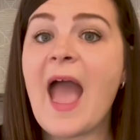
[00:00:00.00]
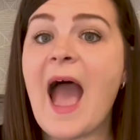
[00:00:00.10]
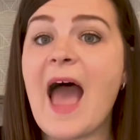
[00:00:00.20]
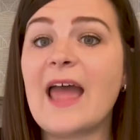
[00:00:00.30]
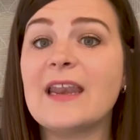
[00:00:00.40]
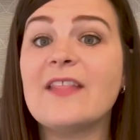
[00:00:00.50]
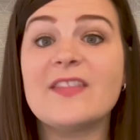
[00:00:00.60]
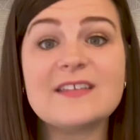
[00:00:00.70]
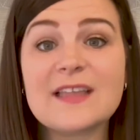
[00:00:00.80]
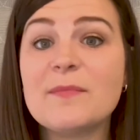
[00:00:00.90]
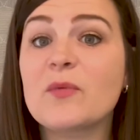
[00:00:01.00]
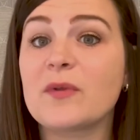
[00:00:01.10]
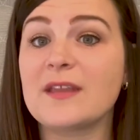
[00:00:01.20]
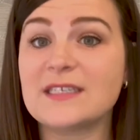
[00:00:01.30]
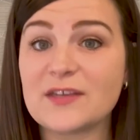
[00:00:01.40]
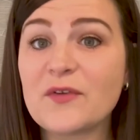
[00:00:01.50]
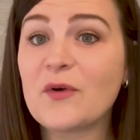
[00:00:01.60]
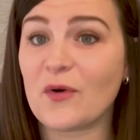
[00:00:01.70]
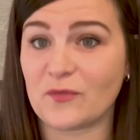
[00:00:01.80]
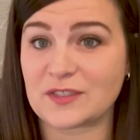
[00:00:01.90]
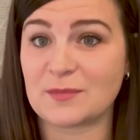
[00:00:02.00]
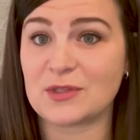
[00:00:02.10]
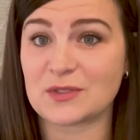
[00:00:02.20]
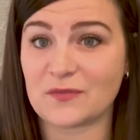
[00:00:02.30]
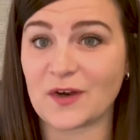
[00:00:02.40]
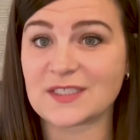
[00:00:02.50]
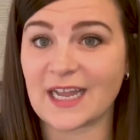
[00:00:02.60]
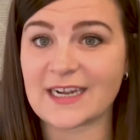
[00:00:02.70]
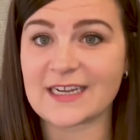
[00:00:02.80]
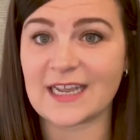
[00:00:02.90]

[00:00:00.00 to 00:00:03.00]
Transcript: And this can be really difficult for some of those farsighted